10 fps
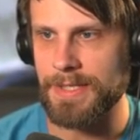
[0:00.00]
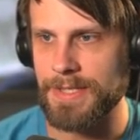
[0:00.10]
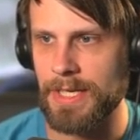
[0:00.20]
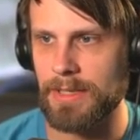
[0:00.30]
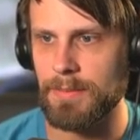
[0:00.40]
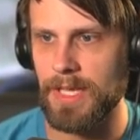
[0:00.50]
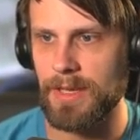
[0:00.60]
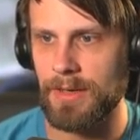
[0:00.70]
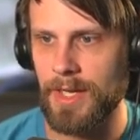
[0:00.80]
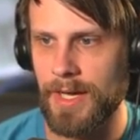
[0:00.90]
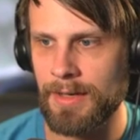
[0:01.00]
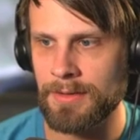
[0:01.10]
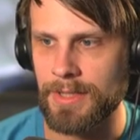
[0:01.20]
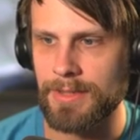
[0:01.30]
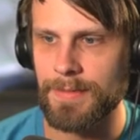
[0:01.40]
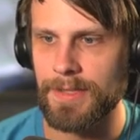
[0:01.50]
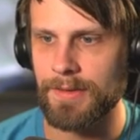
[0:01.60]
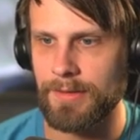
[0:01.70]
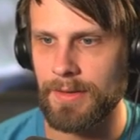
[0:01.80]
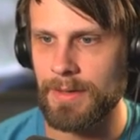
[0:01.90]
game, and I'll keep
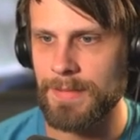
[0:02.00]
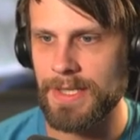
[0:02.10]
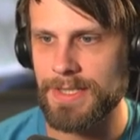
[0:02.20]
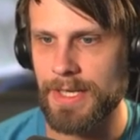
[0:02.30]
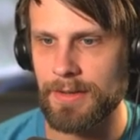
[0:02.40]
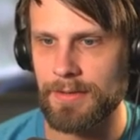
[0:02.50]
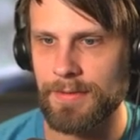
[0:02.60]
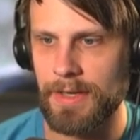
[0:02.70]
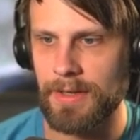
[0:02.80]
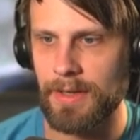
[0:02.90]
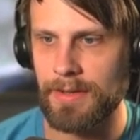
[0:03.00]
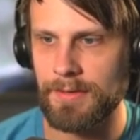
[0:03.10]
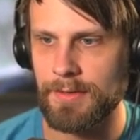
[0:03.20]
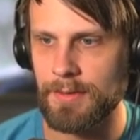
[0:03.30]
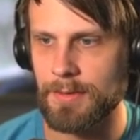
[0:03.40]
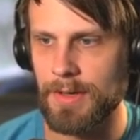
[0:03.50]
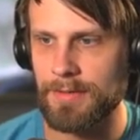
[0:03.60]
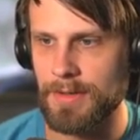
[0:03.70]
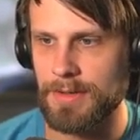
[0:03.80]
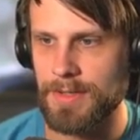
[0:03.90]
this. I mean, it's Elderfang into
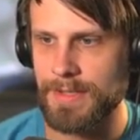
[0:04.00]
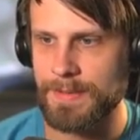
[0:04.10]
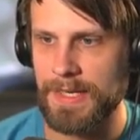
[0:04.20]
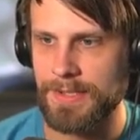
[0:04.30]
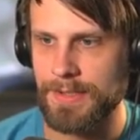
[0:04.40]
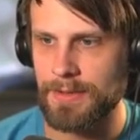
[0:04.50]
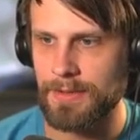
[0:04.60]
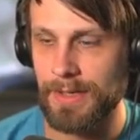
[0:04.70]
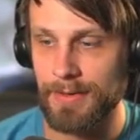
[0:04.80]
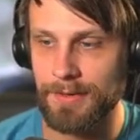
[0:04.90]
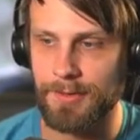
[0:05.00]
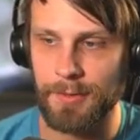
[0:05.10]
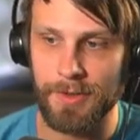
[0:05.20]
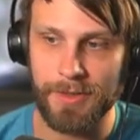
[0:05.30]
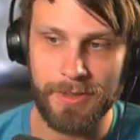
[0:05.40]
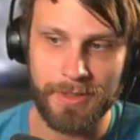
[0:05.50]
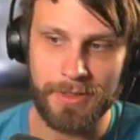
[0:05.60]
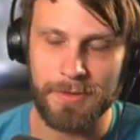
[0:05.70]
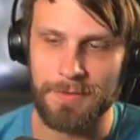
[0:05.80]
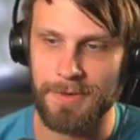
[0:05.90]
Graveyard Trespasser, into Sorin, and then
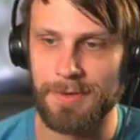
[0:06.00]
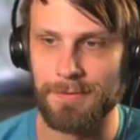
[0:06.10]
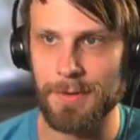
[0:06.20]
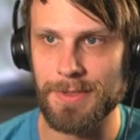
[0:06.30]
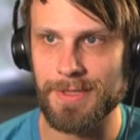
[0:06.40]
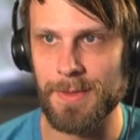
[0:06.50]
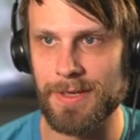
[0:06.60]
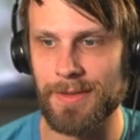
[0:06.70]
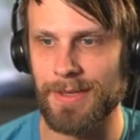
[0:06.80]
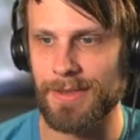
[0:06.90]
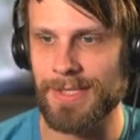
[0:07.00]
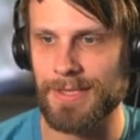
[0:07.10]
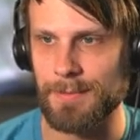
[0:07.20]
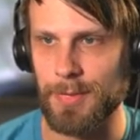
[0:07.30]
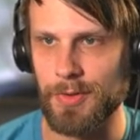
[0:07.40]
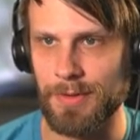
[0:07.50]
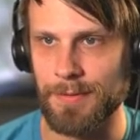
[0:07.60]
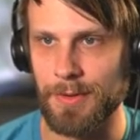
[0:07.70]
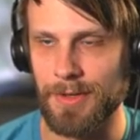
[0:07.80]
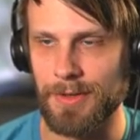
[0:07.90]
hopefully Invoke Despair. Like, this is a
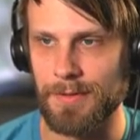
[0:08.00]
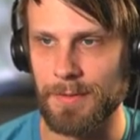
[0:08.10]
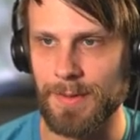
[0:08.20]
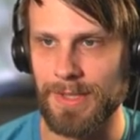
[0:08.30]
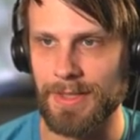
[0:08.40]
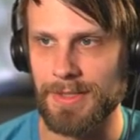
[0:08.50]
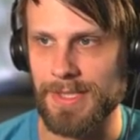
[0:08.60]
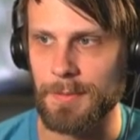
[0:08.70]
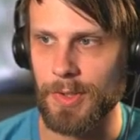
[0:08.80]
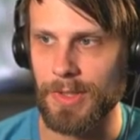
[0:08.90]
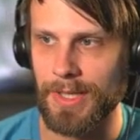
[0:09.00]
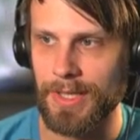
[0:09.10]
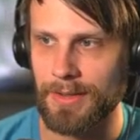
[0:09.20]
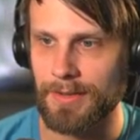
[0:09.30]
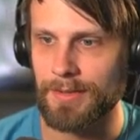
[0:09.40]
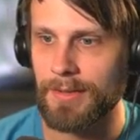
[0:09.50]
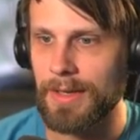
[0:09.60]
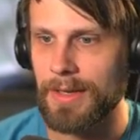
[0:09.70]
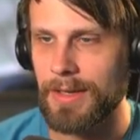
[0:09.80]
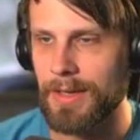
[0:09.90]
beautiful curve if we can get some more lands,
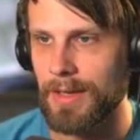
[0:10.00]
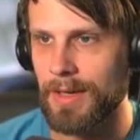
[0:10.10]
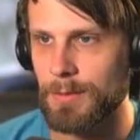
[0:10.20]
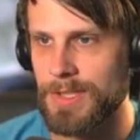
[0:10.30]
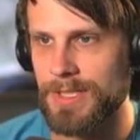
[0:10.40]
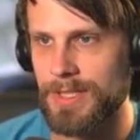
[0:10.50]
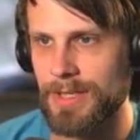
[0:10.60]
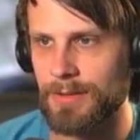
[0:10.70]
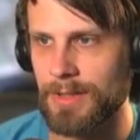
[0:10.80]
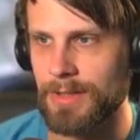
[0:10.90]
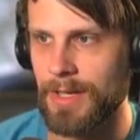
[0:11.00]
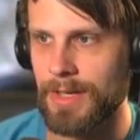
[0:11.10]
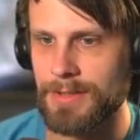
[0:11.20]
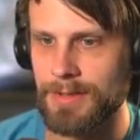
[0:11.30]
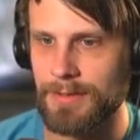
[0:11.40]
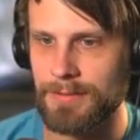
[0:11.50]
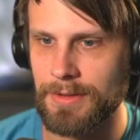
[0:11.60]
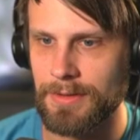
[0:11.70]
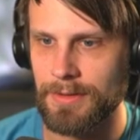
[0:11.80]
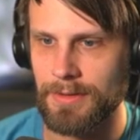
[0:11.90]
uh, which is generally not too
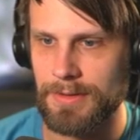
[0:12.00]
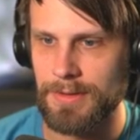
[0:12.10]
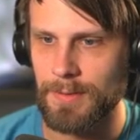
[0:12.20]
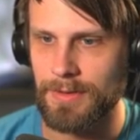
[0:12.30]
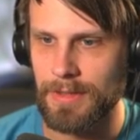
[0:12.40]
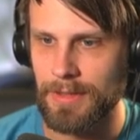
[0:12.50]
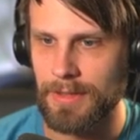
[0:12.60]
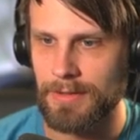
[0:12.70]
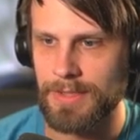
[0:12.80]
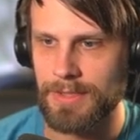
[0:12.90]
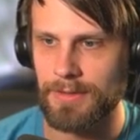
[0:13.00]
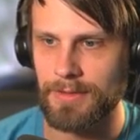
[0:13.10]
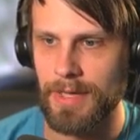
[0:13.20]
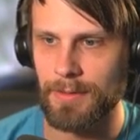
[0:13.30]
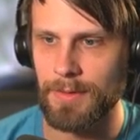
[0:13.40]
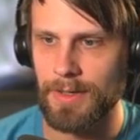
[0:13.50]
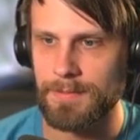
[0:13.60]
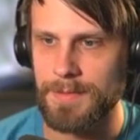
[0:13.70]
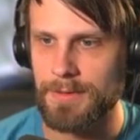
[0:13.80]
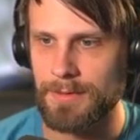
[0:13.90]
difficult. There's one right there. So now we're
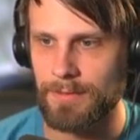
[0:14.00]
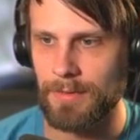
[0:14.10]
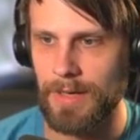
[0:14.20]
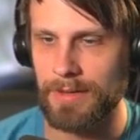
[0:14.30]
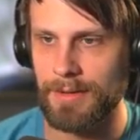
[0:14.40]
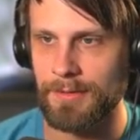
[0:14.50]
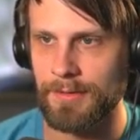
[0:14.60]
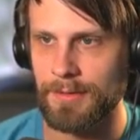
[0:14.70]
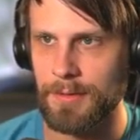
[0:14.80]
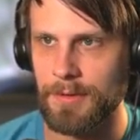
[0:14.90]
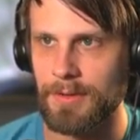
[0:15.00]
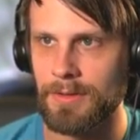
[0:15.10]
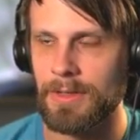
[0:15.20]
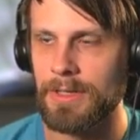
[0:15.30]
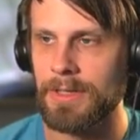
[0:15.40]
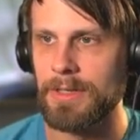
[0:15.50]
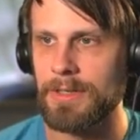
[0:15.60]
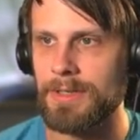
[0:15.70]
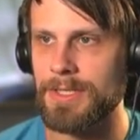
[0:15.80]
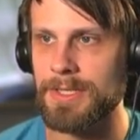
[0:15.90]
up to at least Sorin.
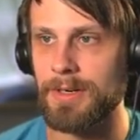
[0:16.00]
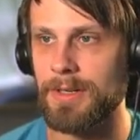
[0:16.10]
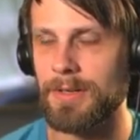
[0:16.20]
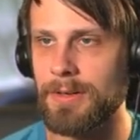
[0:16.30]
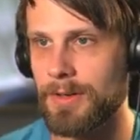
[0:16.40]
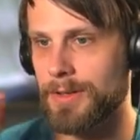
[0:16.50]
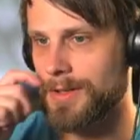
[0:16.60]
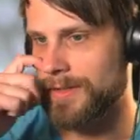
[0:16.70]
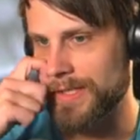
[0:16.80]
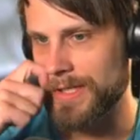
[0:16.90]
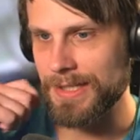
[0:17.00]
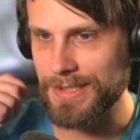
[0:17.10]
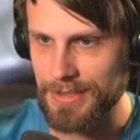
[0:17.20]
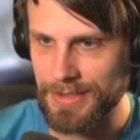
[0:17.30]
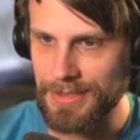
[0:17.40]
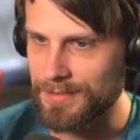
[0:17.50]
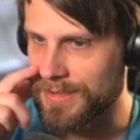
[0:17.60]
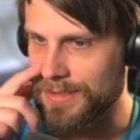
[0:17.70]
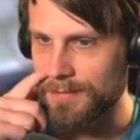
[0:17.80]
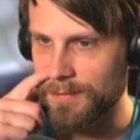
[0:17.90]
Discarding a card here is nice. It just gives
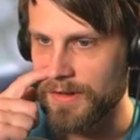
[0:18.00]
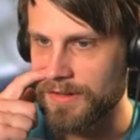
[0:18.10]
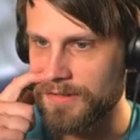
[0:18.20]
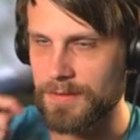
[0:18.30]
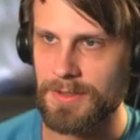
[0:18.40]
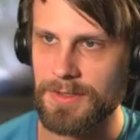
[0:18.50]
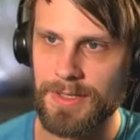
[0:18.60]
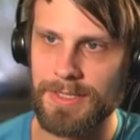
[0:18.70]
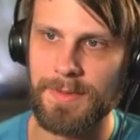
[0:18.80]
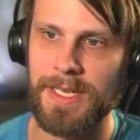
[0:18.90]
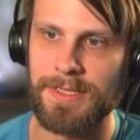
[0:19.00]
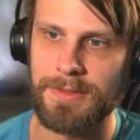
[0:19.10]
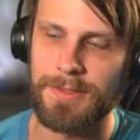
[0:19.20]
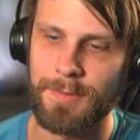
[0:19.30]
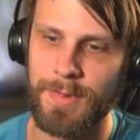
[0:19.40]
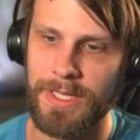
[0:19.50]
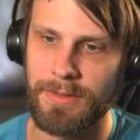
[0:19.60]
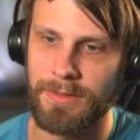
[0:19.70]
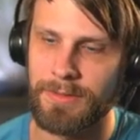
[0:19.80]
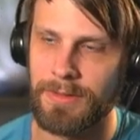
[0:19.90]
us some fodder for the Trespasser as
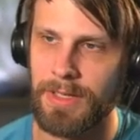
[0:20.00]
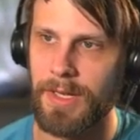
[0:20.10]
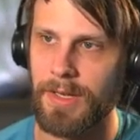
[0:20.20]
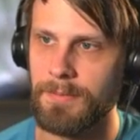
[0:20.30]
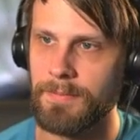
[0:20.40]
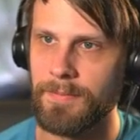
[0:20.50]
well. Um,